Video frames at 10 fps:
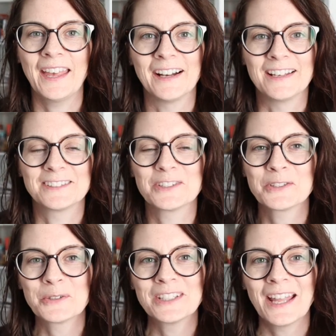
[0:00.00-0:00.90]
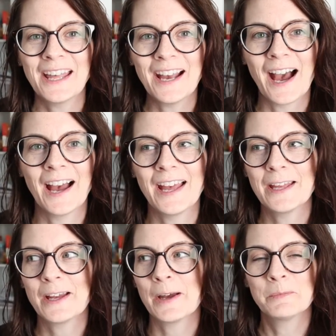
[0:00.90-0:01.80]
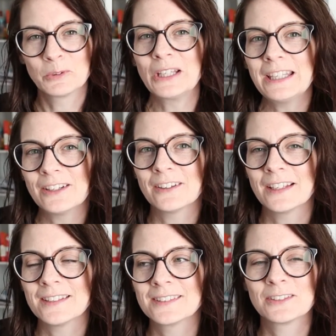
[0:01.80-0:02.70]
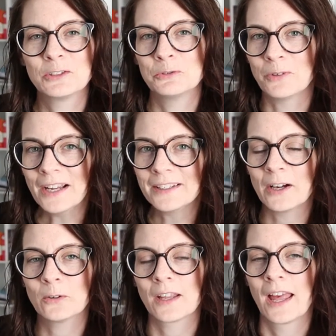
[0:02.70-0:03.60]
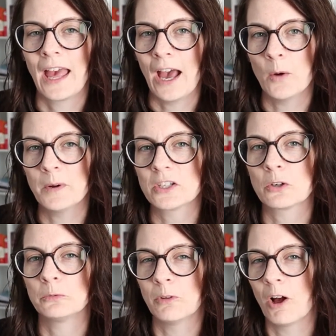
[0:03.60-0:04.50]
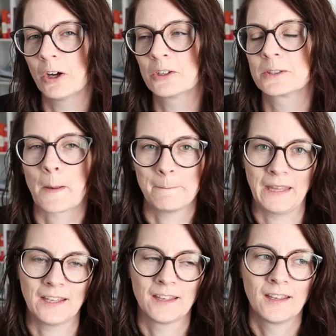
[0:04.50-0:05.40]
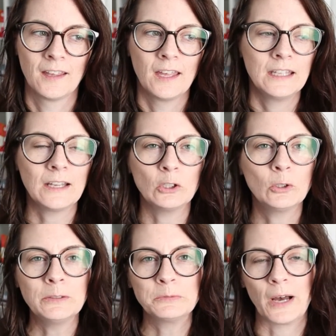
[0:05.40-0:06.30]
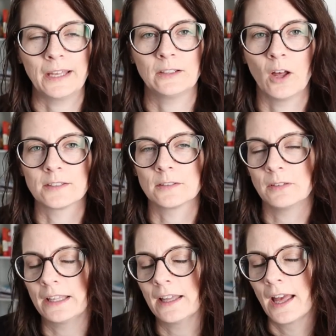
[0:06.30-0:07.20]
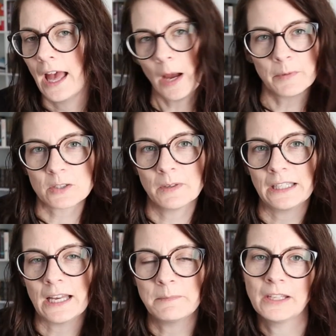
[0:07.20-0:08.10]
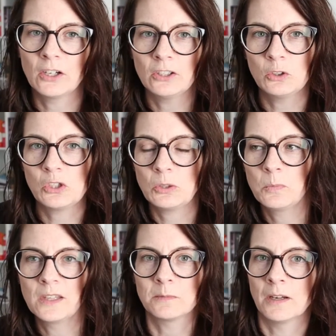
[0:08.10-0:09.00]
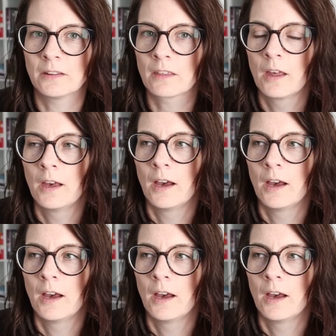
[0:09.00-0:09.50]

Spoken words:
Hey guys, so today I am really curious to find out how much vloggers make. Now you can find lots of like how much money I made on YouTube this month